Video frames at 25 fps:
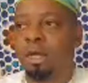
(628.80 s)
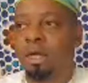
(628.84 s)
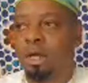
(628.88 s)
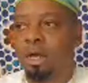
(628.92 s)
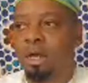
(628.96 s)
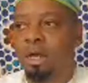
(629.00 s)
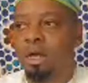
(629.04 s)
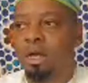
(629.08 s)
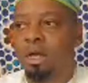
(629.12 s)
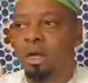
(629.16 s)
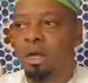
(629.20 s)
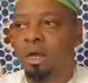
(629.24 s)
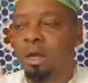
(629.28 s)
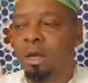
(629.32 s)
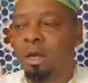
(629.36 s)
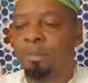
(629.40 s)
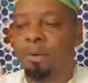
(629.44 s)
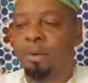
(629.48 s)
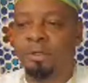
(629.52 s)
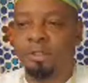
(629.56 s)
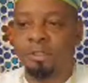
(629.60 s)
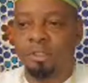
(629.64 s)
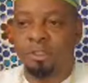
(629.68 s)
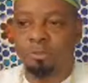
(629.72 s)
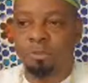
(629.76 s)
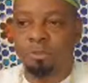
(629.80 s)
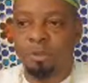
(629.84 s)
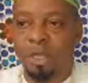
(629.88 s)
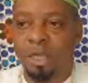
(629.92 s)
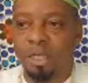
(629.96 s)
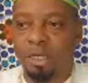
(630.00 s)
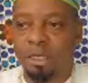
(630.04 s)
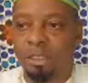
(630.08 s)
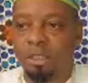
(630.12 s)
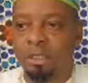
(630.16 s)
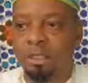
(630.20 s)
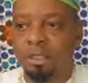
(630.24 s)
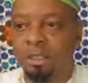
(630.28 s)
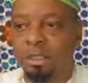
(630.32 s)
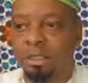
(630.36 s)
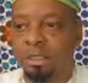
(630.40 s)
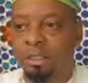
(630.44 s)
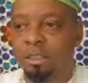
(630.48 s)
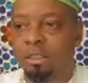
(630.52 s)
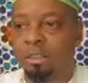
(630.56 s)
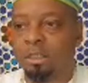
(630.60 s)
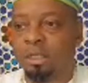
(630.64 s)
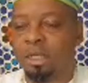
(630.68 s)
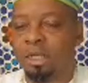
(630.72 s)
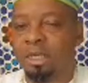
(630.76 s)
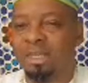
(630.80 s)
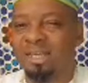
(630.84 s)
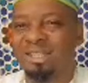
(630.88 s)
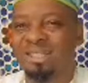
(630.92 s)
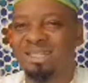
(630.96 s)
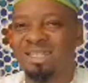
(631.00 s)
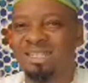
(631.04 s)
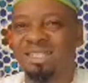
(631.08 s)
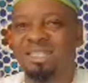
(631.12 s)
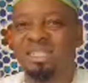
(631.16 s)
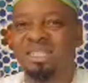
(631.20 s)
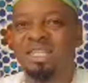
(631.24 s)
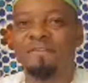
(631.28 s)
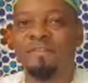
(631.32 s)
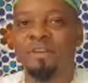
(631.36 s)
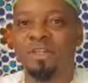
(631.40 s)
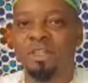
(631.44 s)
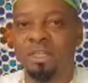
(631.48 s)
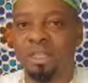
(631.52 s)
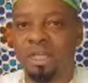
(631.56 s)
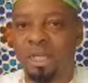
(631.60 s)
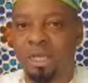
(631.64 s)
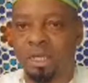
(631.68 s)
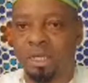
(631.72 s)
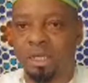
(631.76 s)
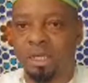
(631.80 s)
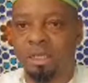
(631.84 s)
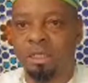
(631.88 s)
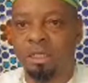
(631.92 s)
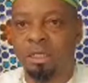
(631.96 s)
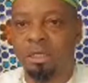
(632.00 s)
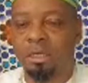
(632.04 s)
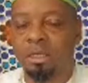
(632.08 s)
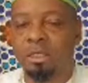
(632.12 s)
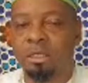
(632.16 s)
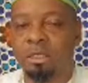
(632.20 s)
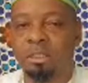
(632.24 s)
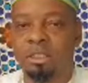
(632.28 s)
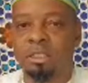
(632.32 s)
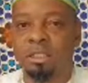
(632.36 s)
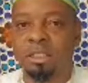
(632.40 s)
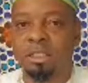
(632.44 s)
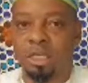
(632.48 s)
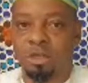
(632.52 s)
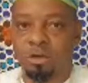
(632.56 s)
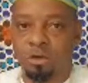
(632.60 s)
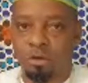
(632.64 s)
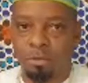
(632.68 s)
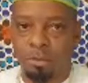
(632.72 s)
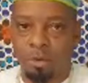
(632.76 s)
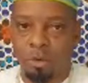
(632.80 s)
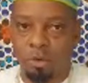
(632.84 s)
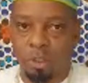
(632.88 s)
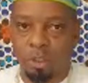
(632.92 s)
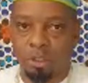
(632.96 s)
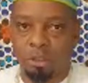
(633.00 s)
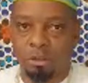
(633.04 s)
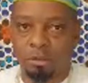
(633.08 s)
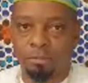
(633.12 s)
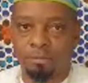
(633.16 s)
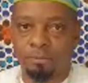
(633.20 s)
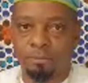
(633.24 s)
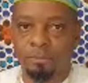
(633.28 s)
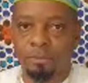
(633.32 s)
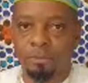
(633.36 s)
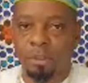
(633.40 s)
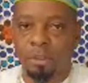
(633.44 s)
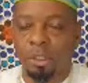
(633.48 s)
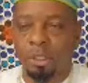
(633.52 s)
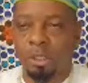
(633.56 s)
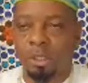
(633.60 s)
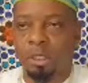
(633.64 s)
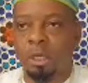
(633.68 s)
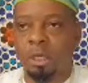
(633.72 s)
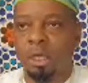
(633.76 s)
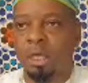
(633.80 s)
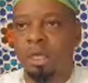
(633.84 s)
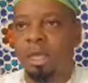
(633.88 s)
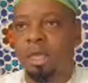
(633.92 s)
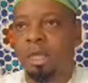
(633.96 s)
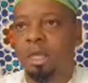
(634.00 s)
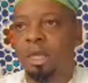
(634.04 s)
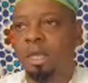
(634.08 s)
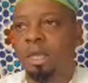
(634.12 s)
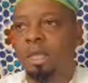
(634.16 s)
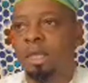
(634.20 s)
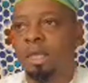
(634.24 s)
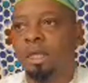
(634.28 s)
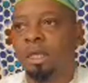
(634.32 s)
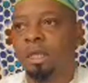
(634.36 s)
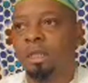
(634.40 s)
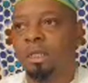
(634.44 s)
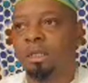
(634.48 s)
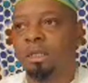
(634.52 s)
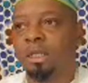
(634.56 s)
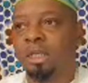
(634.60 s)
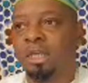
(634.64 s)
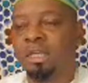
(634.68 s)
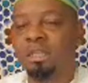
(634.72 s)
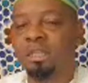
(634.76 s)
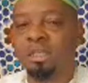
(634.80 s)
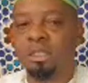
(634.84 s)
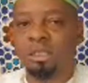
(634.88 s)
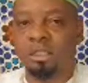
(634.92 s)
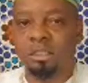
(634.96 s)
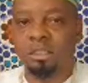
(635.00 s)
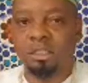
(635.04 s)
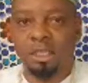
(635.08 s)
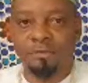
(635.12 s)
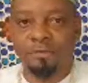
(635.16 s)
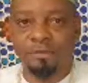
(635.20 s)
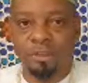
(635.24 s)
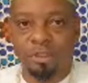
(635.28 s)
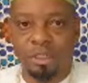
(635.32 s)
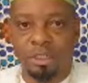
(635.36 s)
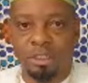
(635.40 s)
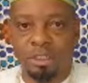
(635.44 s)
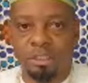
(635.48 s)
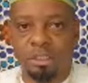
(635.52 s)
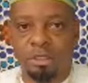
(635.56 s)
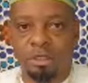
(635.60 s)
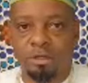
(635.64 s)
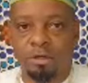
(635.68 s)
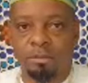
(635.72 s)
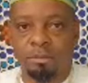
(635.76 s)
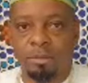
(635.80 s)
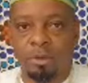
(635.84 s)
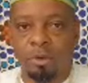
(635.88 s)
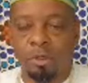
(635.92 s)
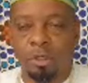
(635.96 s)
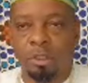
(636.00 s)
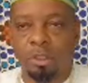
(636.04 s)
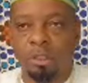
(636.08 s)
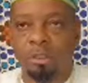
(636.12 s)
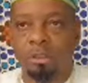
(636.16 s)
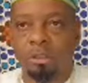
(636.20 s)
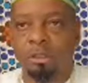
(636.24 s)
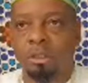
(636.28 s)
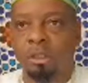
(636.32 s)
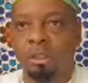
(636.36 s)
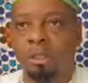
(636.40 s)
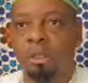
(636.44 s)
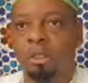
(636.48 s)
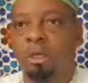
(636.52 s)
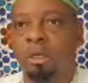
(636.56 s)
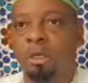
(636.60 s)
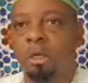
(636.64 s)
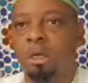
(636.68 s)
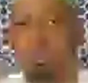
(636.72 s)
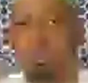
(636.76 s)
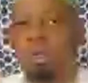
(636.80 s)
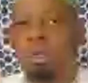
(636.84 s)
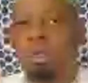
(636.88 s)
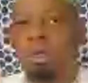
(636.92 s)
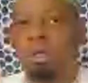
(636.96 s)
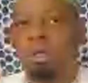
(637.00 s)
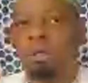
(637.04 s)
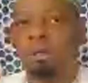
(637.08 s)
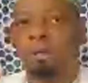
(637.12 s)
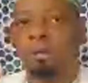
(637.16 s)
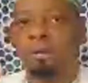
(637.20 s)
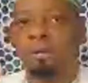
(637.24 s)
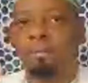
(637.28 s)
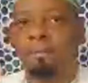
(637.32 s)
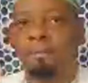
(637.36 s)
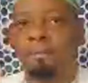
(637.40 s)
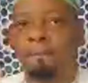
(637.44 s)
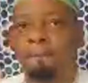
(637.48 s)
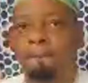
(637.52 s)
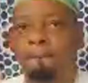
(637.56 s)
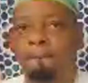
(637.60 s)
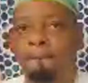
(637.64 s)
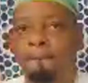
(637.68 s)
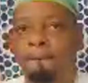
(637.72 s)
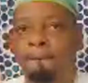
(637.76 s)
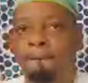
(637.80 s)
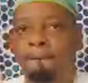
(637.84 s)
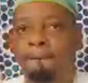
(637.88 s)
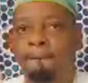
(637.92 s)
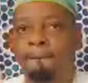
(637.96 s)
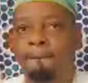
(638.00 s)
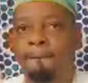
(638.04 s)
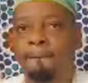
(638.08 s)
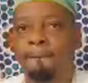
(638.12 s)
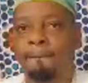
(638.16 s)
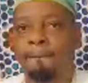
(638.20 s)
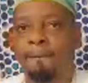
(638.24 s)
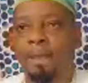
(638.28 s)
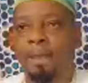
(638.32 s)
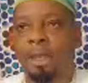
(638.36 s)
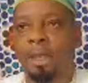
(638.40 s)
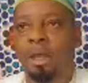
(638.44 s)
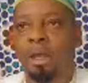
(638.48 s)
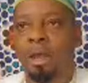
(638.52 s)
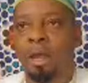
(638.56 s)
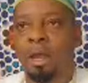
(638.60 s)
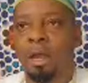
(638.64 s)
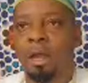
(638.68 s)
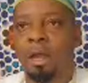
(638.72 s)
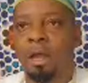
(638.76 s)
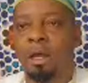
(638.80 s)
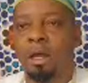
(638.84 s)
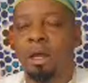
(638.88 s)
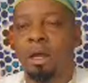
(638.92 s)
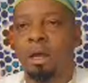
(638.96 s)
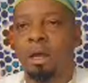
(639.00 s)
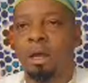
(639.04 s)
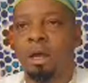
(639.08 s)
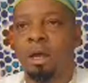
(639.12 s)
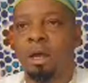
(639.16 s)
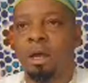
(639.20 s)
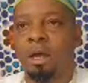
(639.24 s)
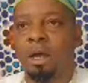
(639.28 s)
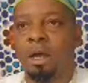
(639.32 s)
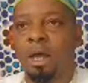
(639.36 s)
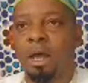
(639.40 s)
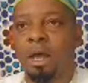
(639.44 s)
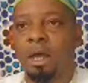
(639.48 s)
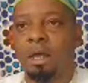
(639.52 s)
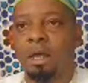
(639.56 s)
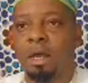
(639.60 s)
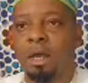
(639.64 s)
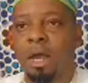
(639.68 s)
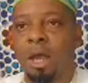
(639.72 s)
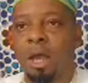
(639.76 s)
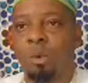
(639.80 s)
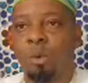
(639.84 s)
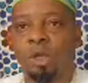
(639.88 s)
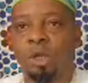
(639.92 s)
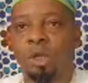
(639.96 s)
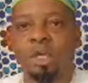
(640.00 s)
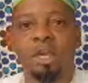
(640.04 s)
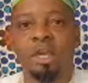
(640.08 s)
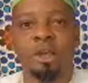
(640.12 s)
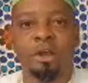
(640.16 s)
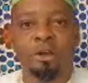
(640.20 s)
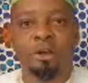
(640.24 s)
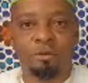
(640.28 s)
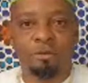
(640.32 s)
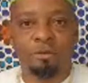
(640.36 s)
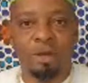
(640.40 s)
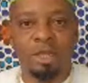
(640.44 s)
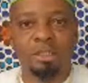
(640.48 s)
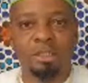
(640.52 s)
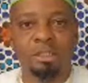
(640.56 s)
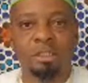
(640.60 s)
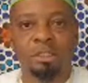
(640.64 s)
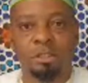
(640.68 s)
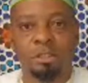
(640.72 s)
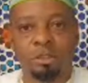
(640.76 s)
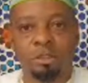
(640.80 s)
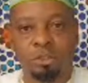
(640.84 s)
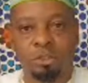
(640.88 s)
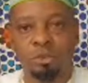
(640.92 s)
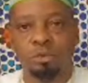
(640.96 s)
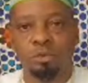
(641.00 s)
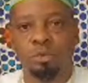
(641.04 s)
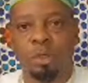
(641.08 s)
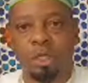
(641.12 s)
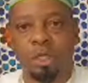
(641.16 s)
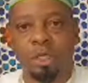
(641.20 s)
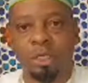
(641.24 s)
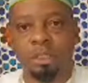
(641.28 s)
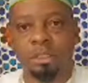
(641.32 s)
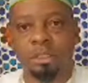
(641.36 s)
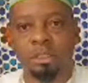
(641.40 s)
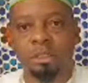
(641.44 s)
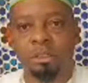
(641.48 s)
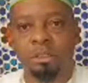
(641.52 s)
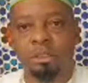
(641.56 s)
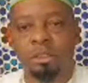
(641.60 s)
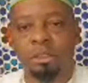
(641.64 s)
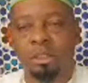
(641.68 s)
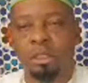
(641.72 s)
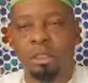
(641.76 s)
I participated in a 7 day ceremony. And in this 7 day ceremony, um, I would characterize it in two ways.